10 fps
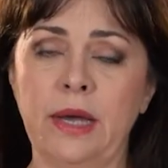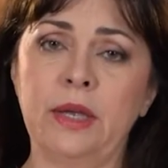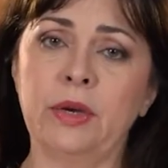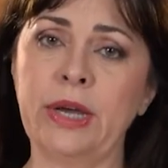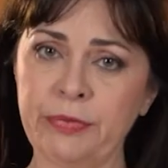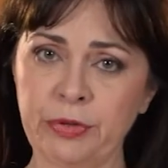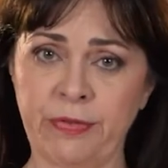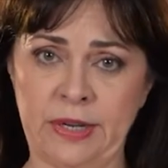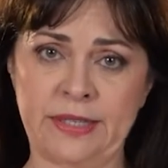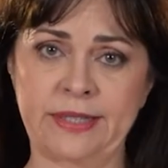You have to
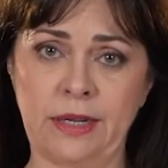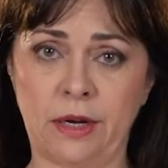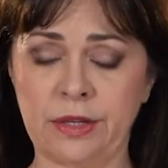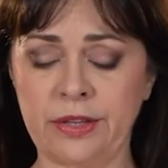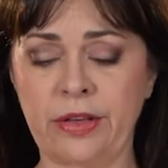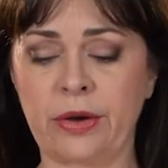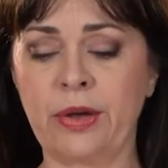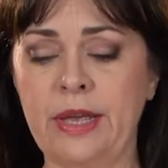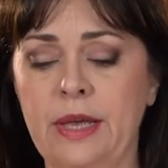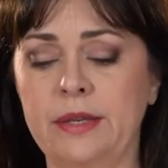flex a lot
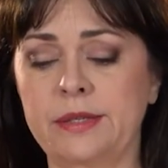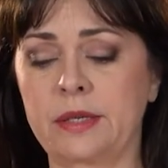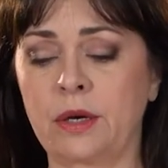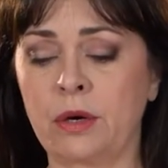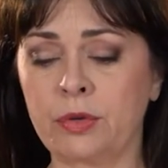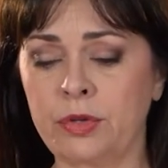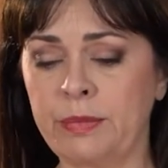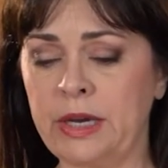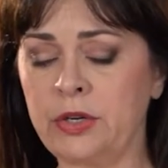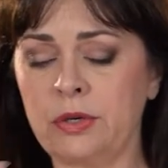though, so to
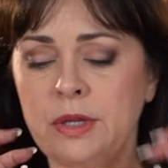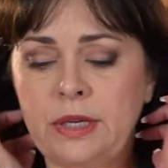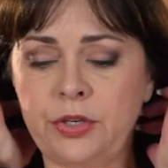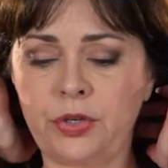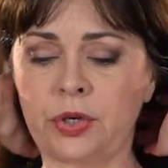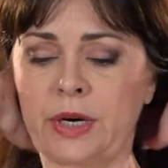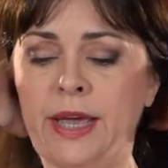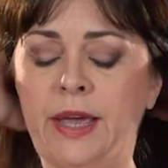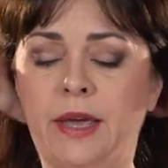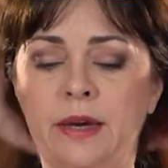make sure that your
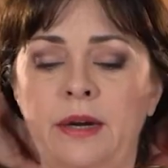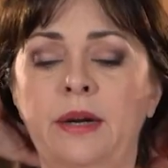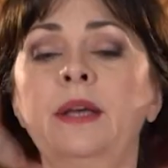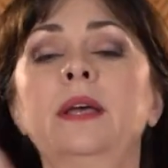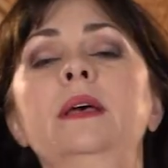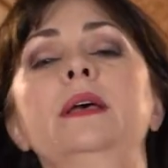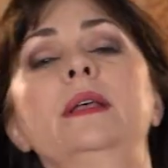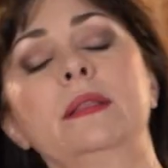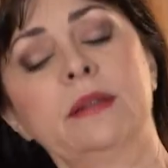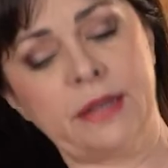hair
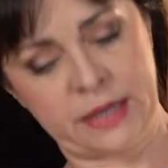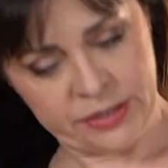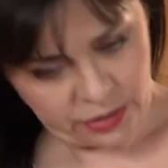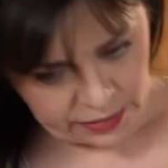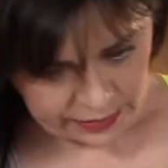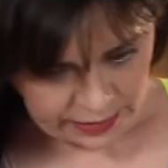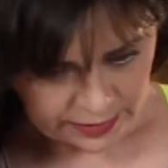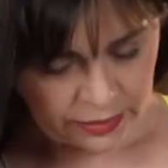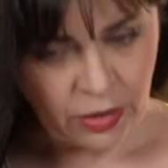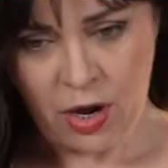does not
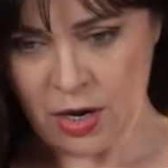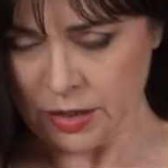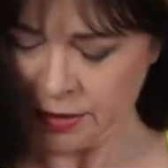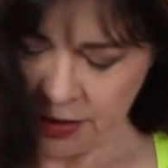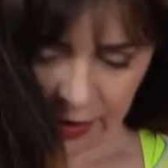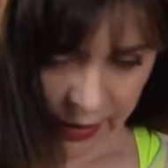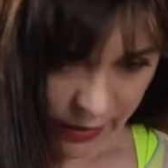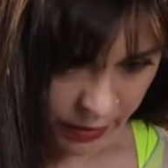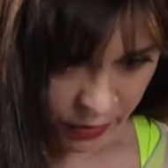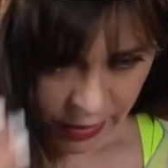get caught
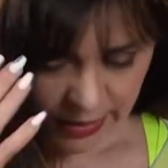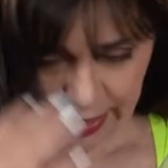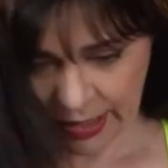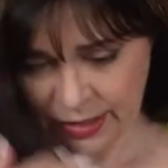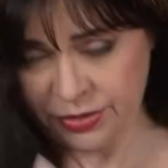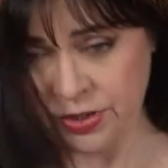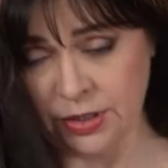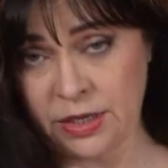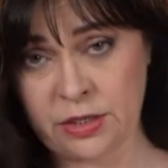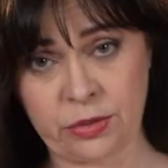in your
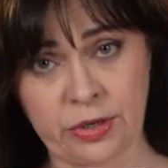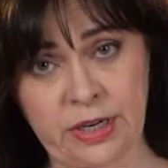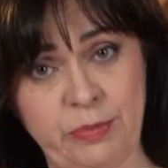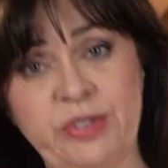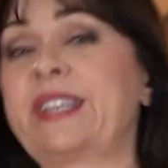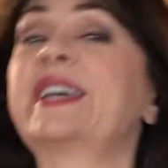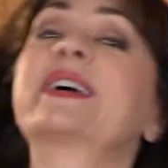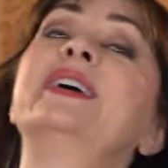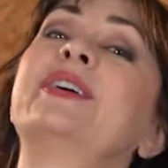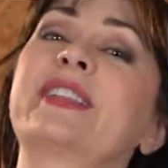eyelashes or lipstick
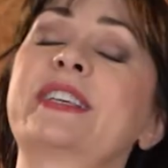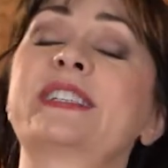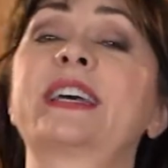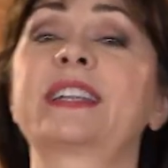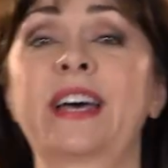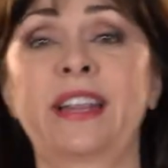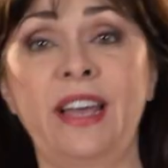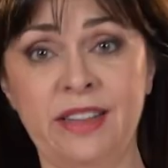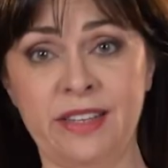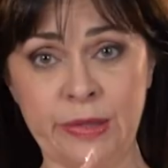or things like that
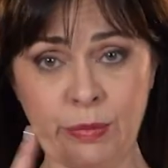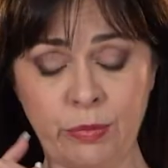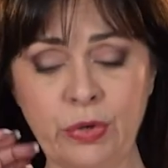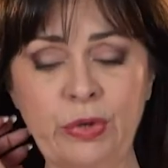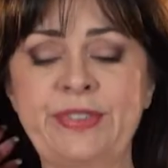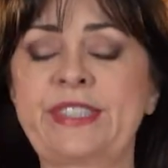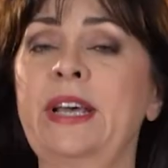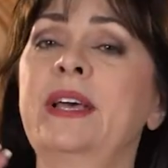and it moves,